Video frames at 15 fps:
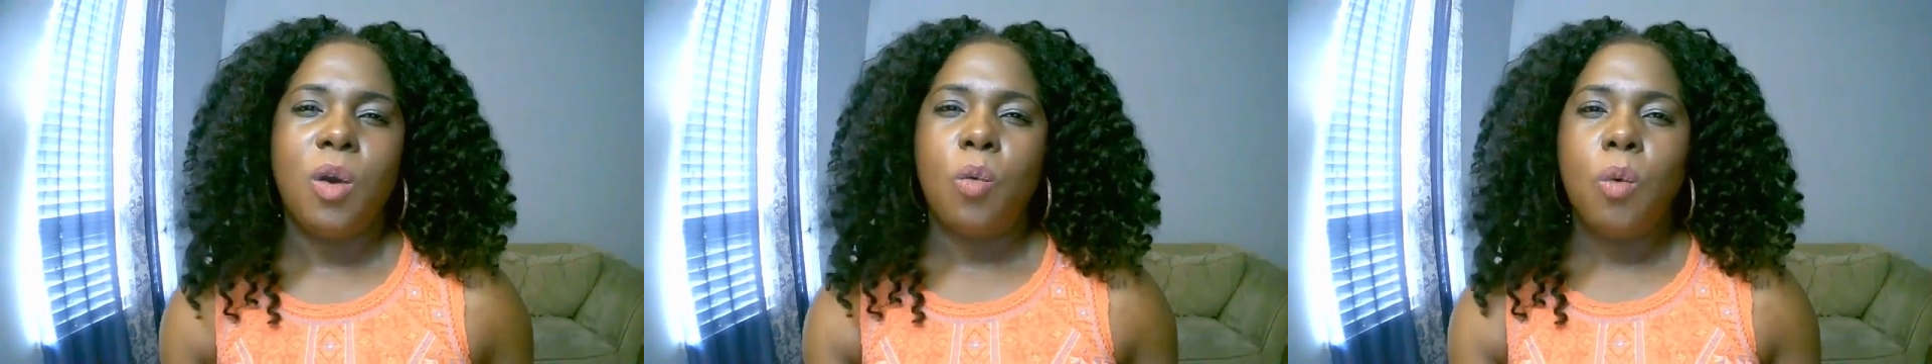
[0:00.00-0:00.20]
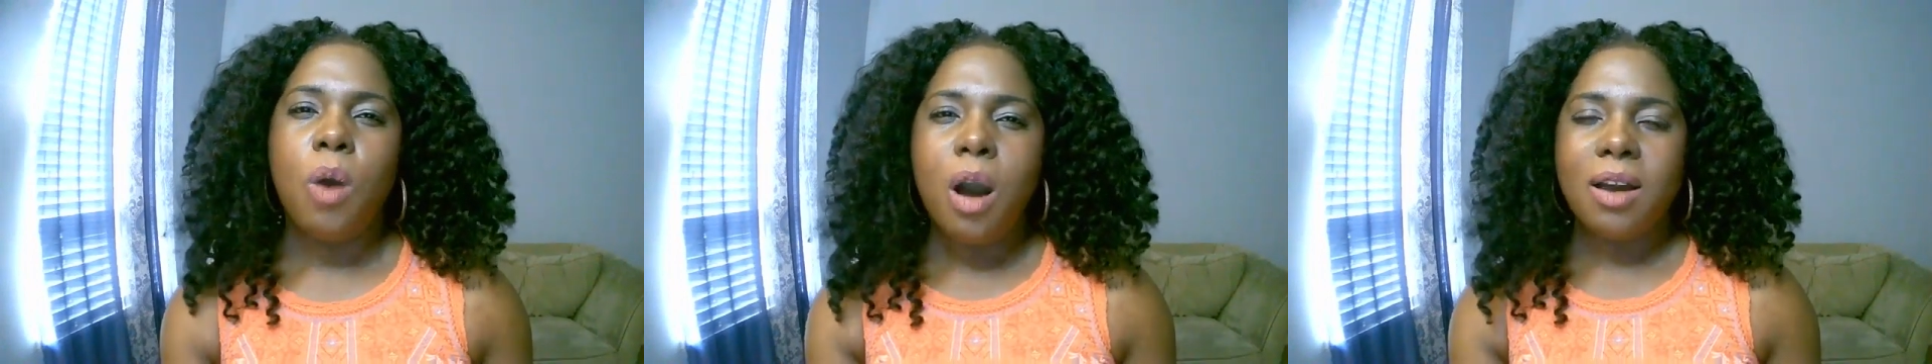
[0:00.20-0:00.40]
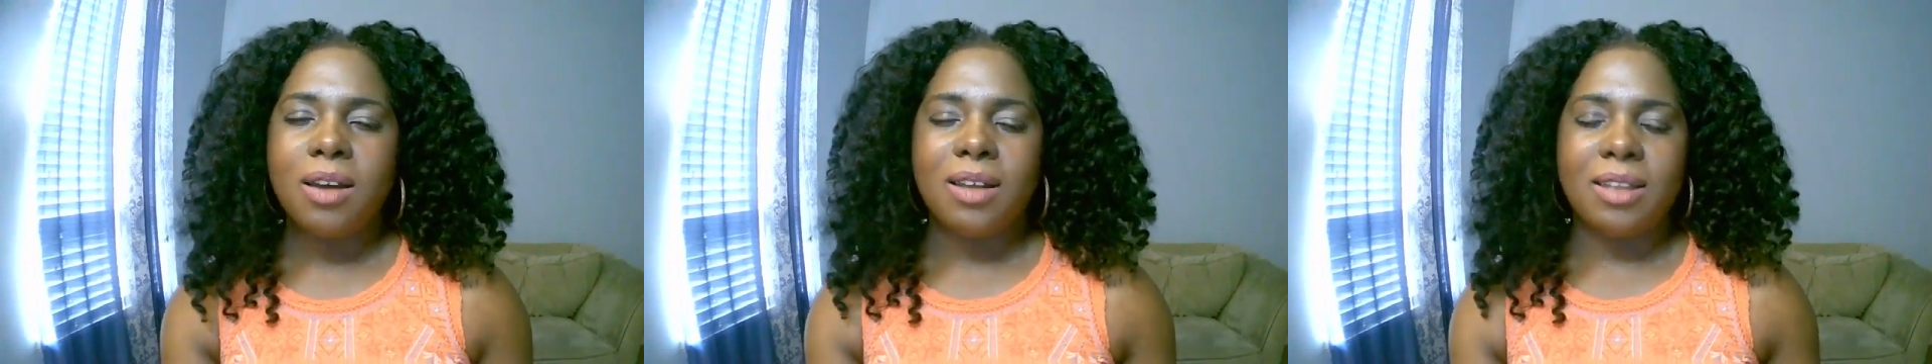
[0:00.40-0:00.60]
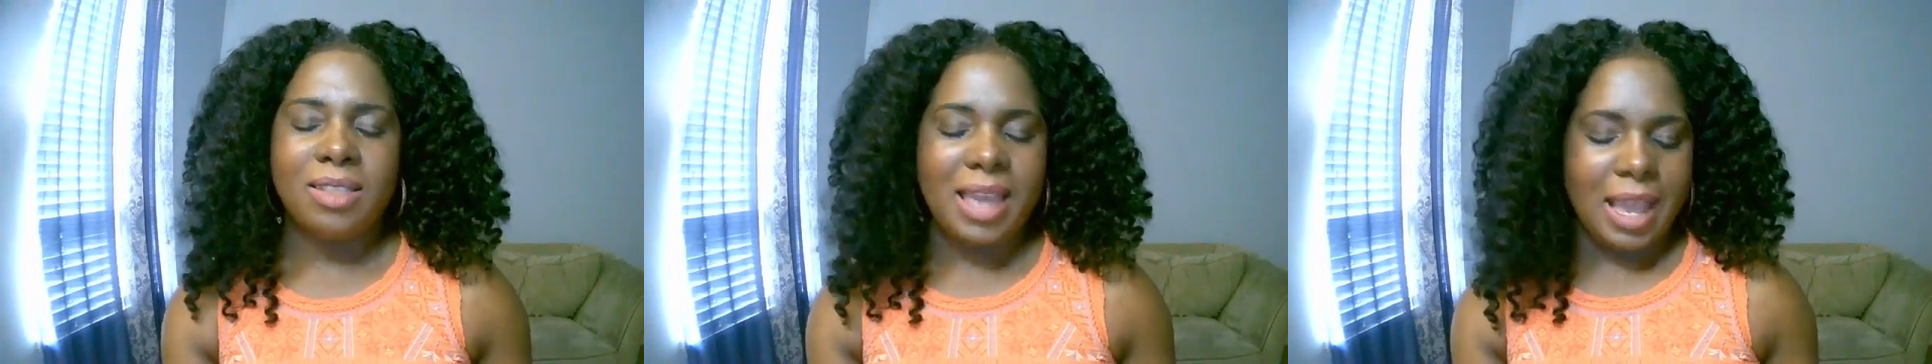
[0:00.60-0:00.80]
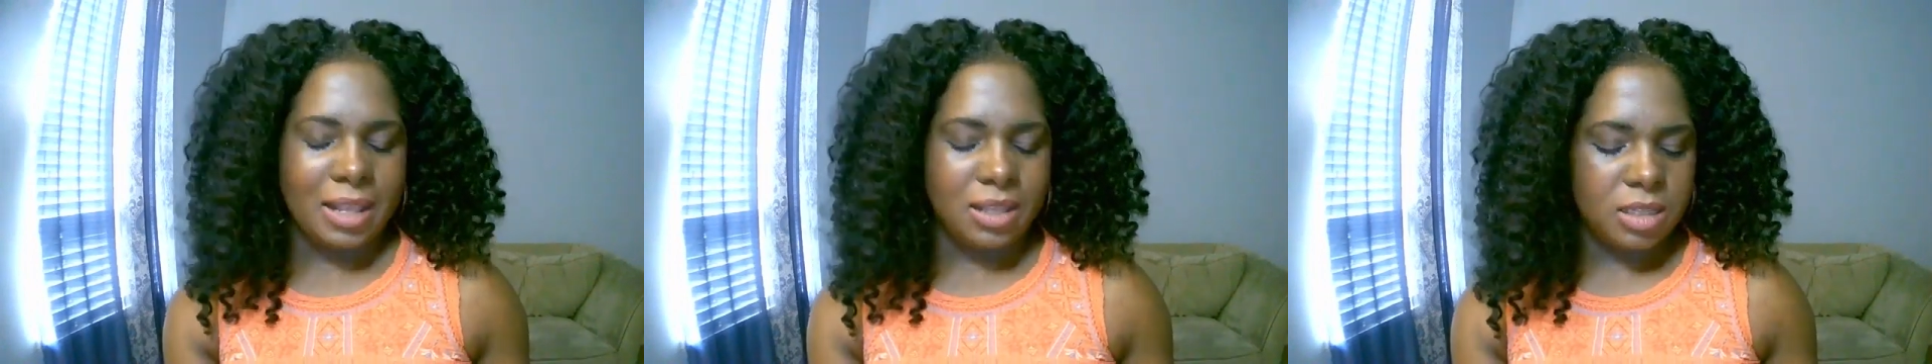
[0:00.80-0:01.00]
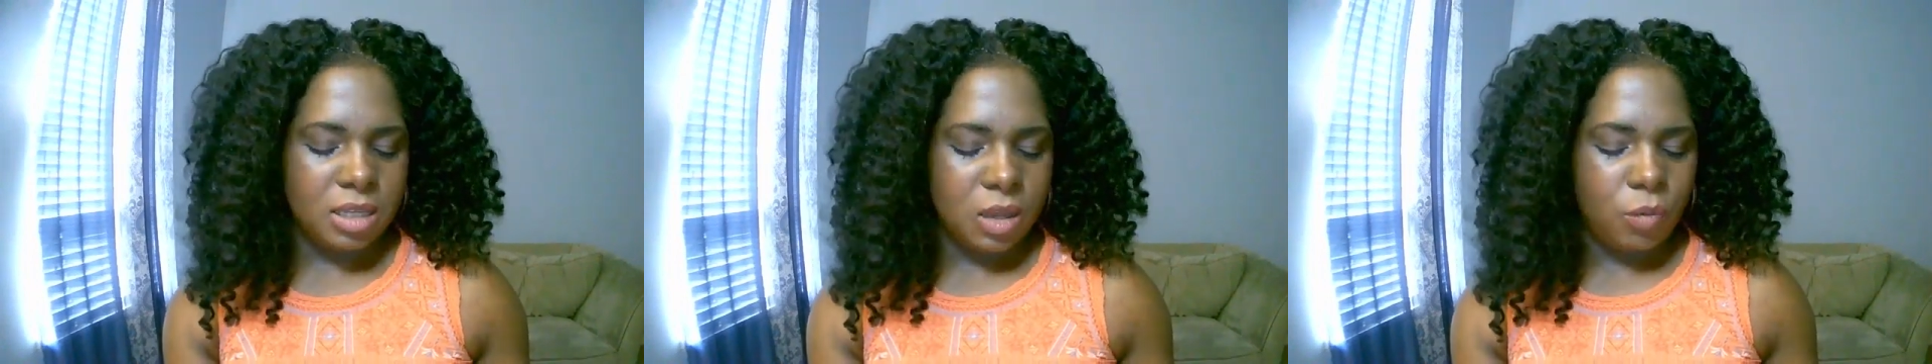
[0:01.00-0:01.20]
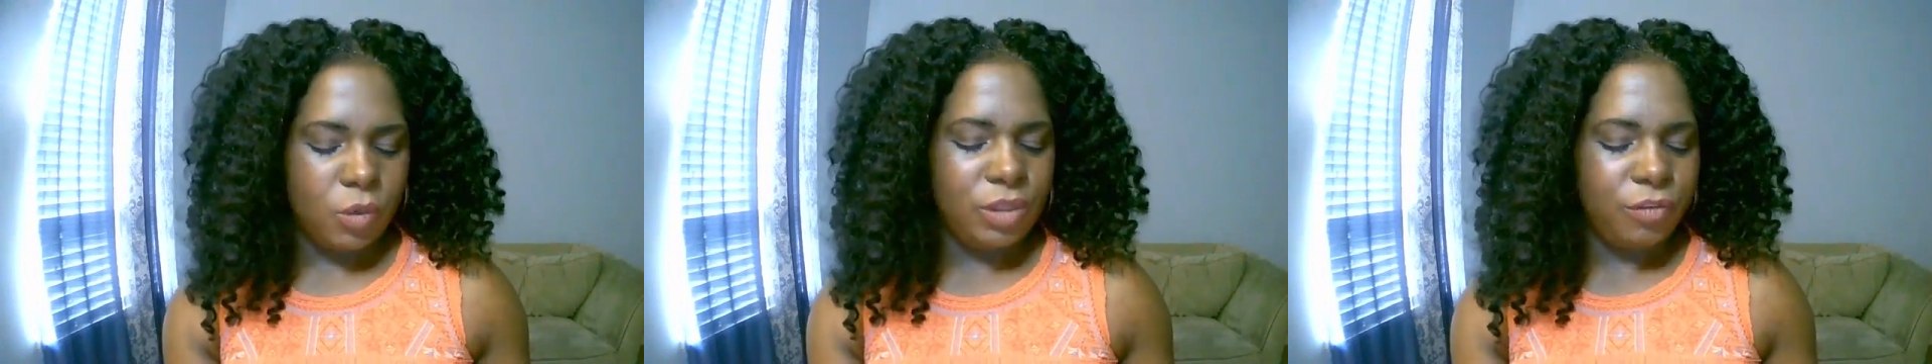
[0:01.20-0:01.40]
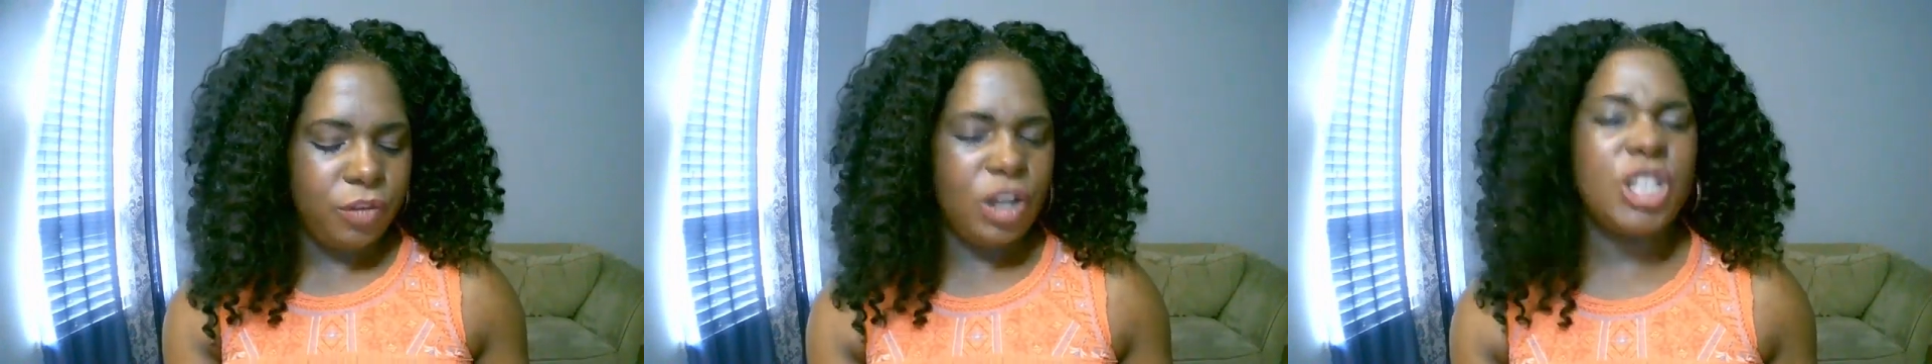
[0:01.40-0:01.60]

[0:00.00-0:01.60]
walk that with full